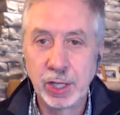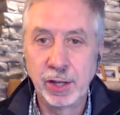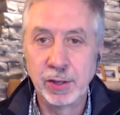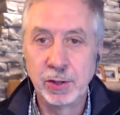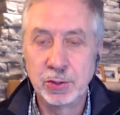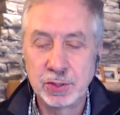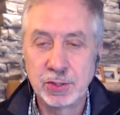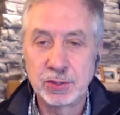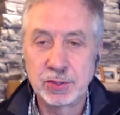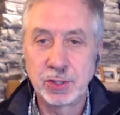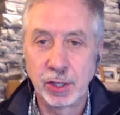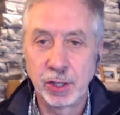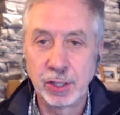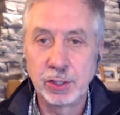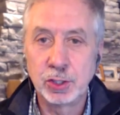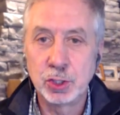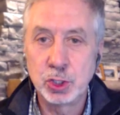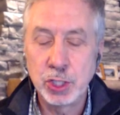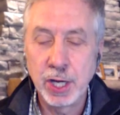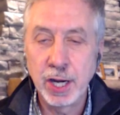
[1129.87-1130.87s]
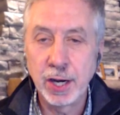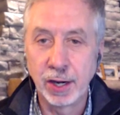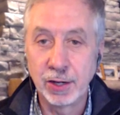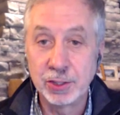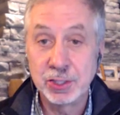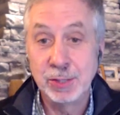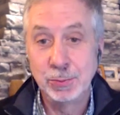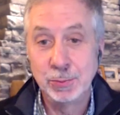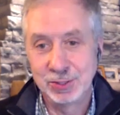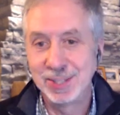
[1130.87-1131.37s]
others starting to share.
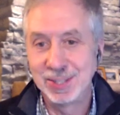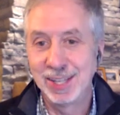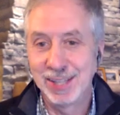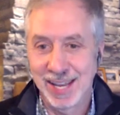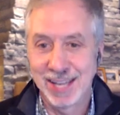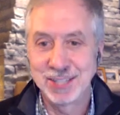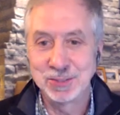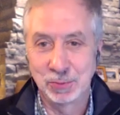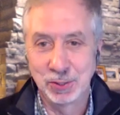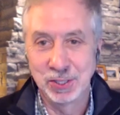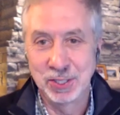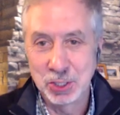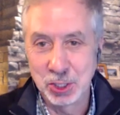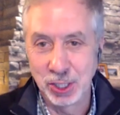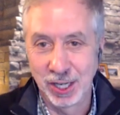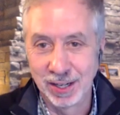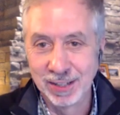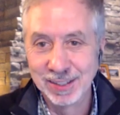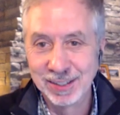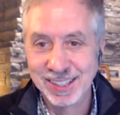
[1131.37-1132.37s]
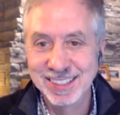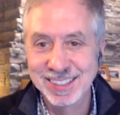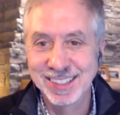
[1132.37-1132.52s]
She was the last one to share,